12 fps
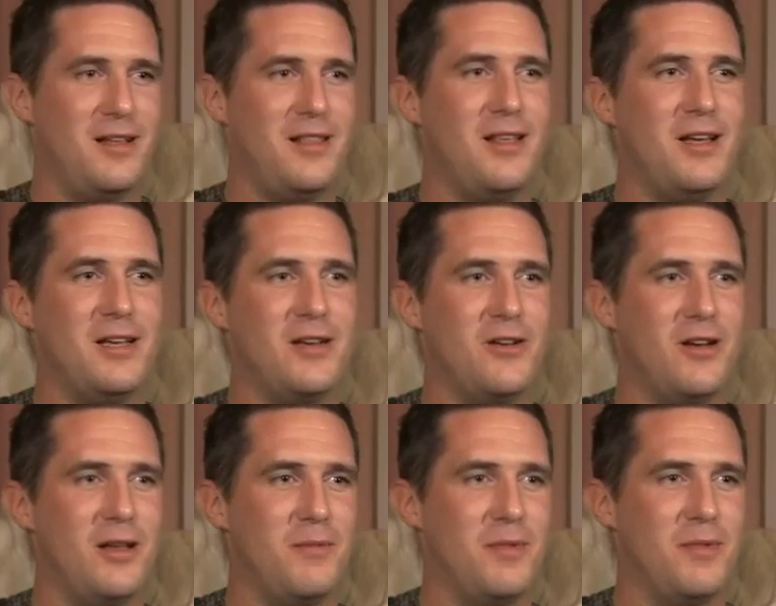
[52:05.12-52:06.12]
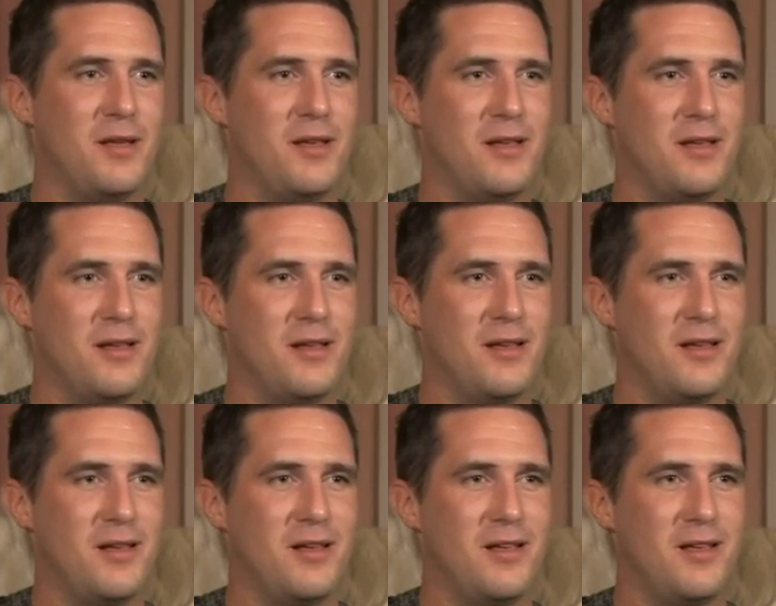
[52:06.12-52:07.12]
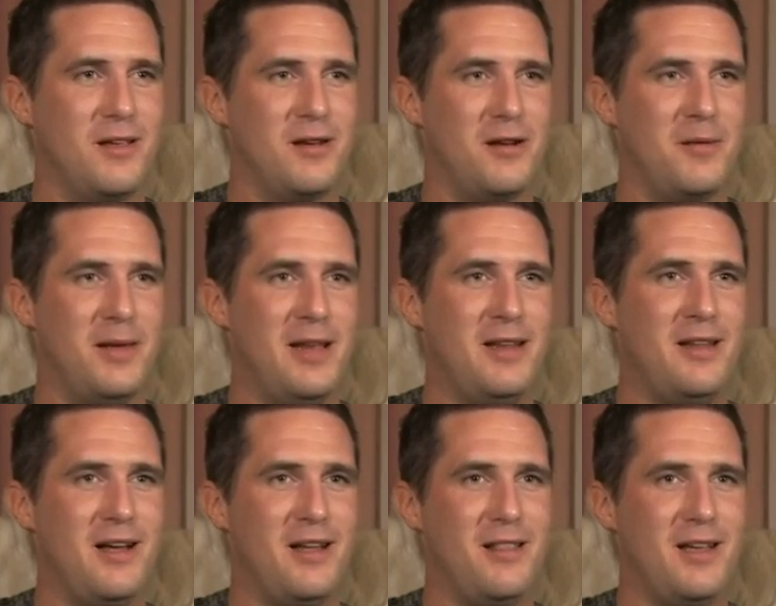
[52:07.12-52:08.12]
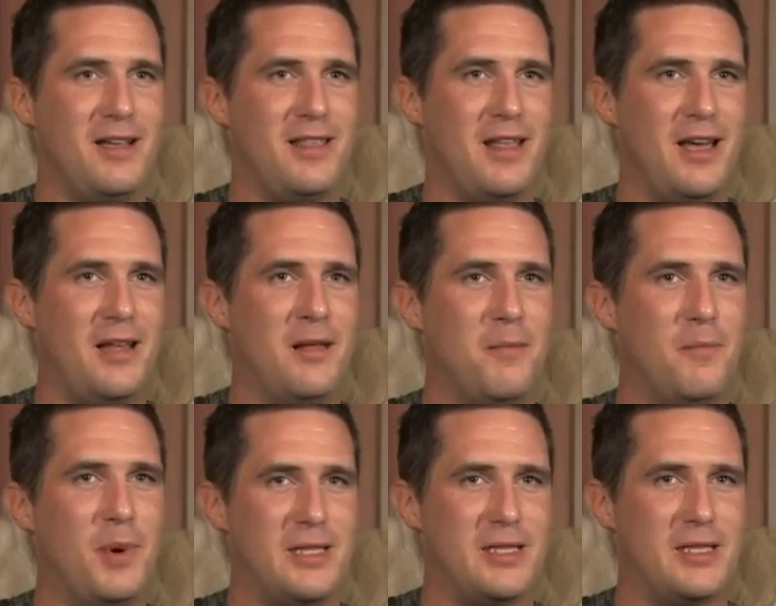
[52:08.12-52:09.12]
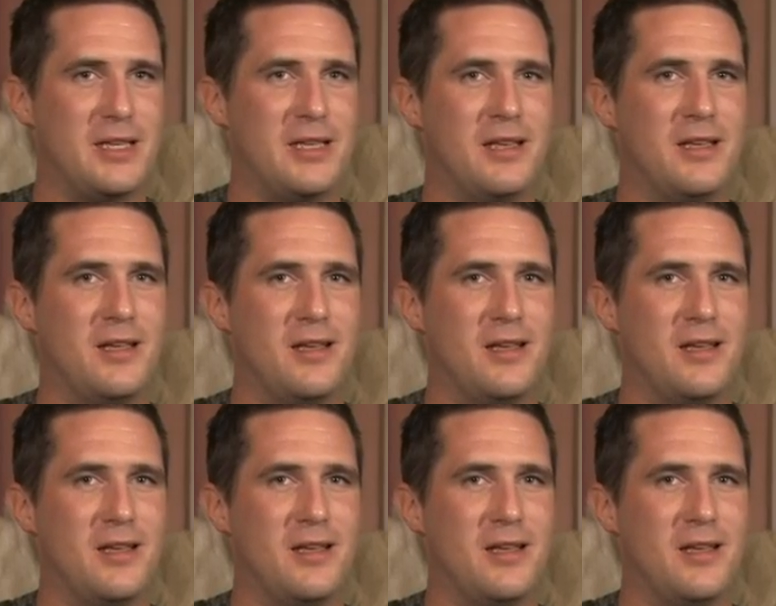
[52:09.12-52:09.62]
and I oh like cream. Yeah, you know what I mean. I like that, but